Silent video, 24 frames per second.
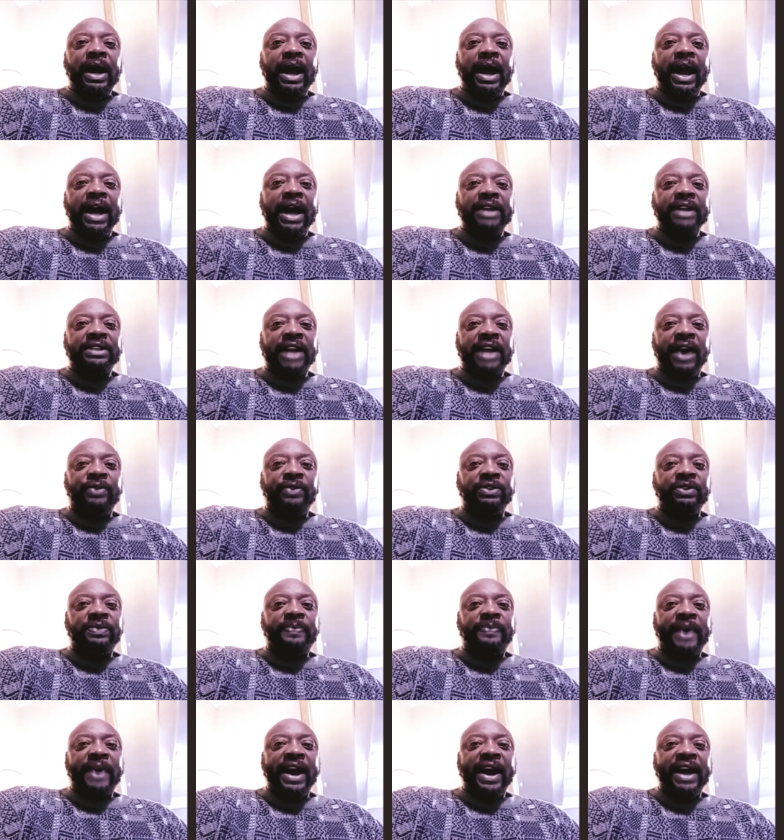As I
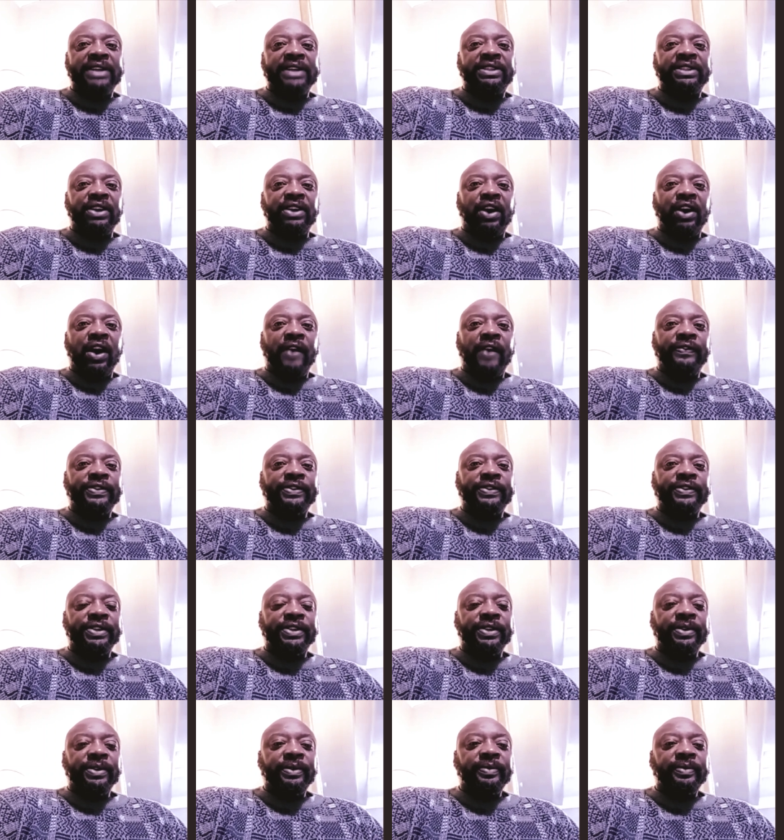was passing the
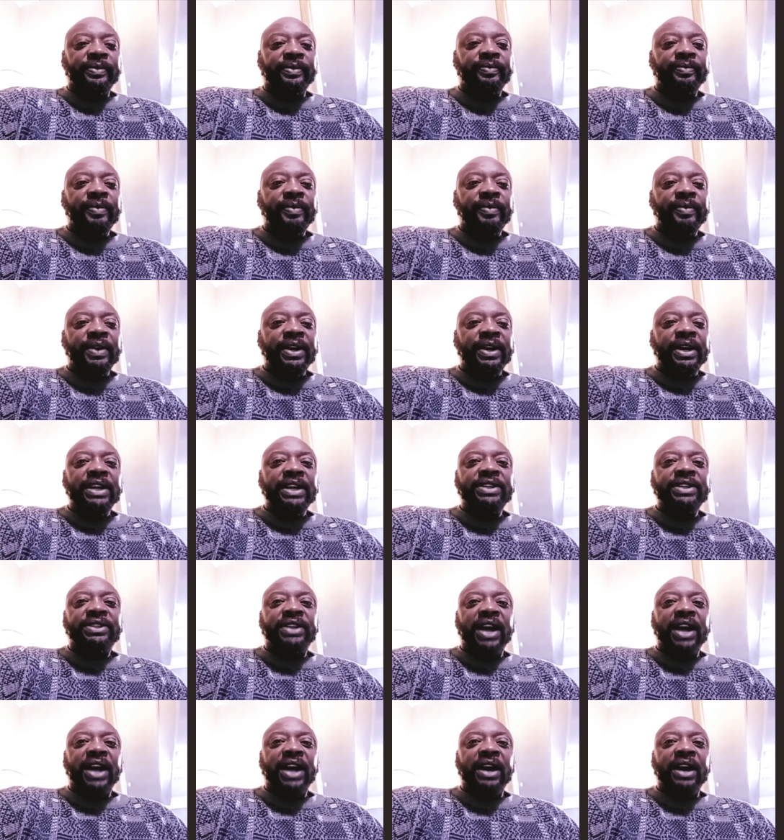officer, he
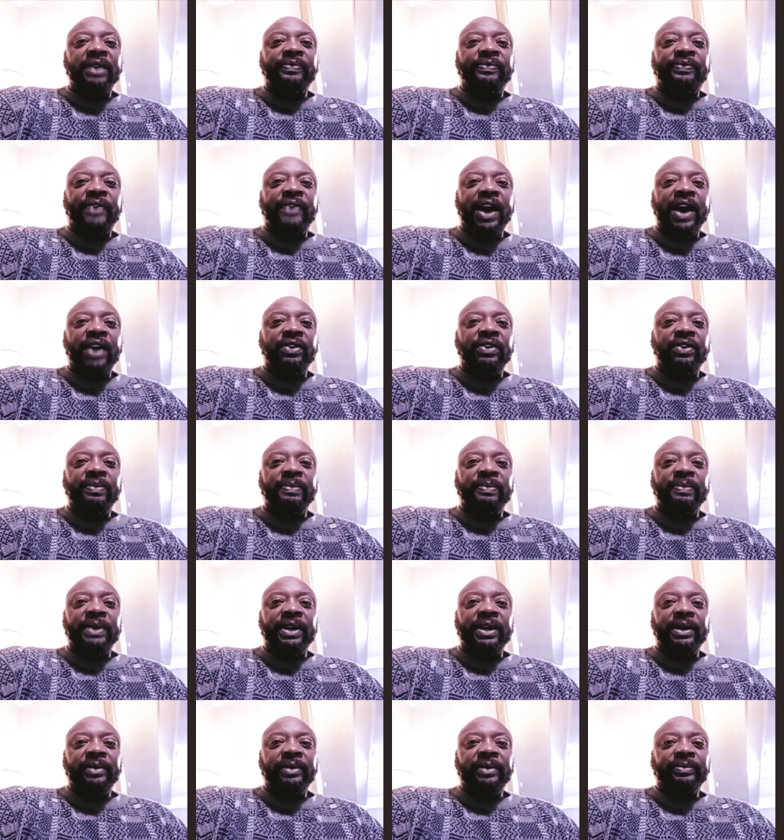started following
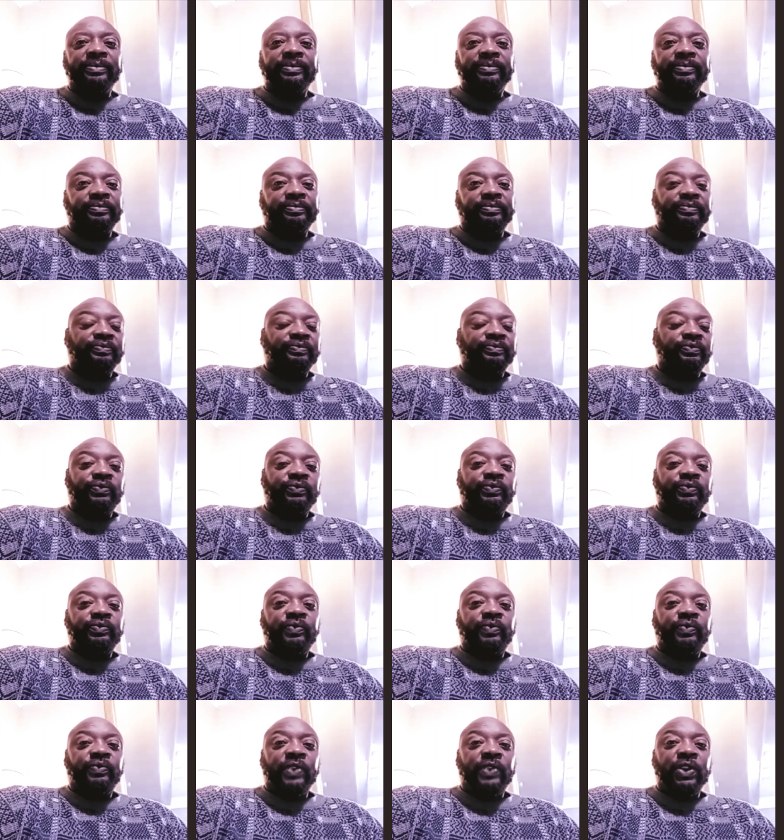me
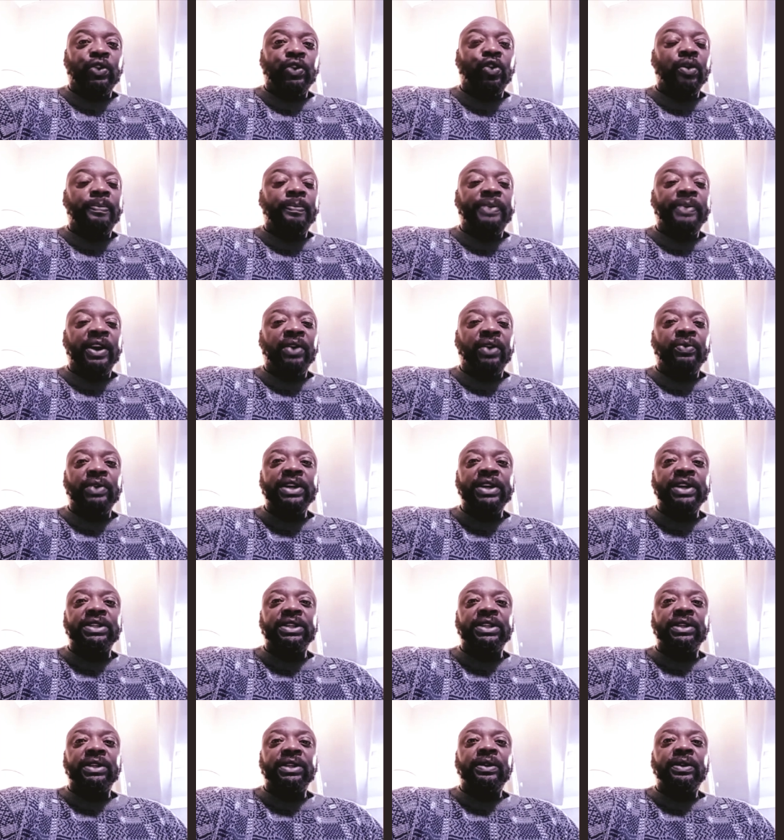for no apparent
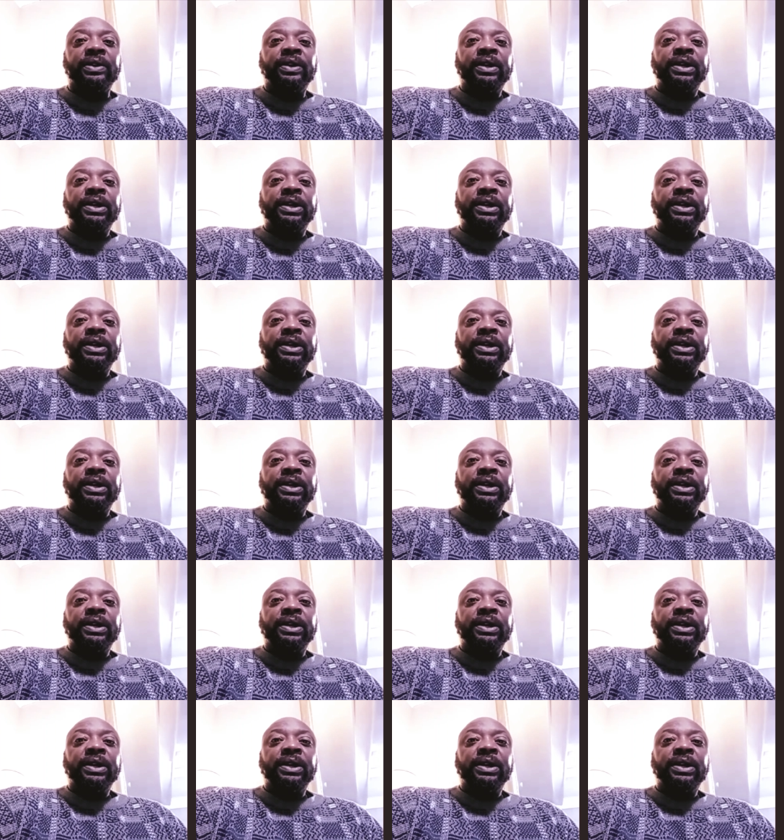reason